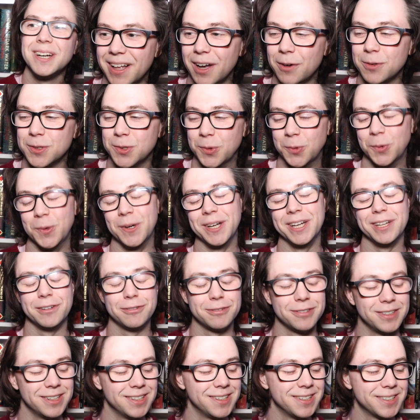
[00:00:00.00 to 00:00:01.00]
That was a weird
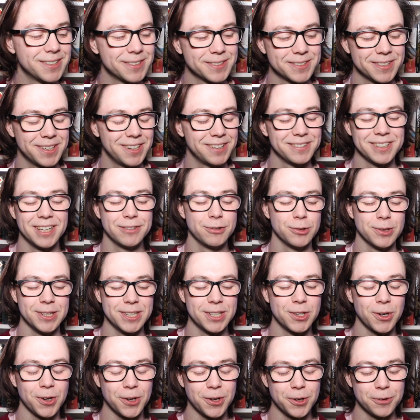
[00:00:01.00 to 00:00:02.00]
feeling. I'd never really
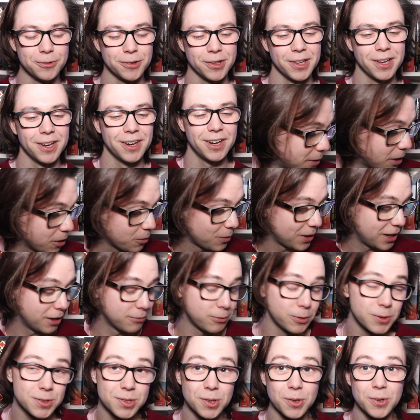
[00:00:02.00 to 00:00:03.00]
gotten over that. By the way,
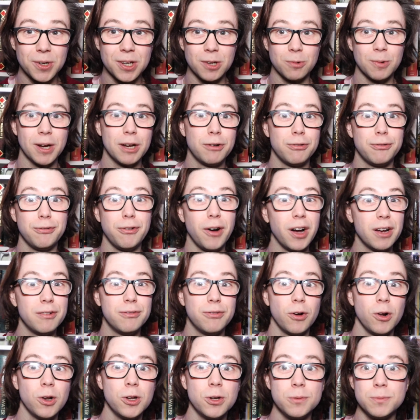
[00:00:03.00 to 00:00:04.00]
I've also only read 5
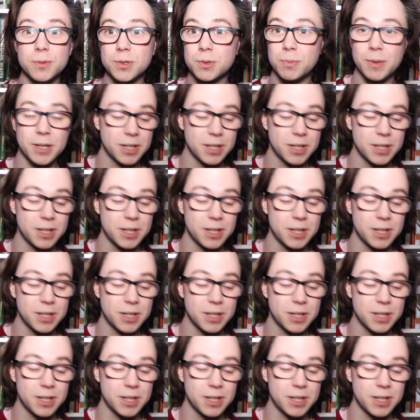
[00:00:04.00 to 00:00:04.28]
volumes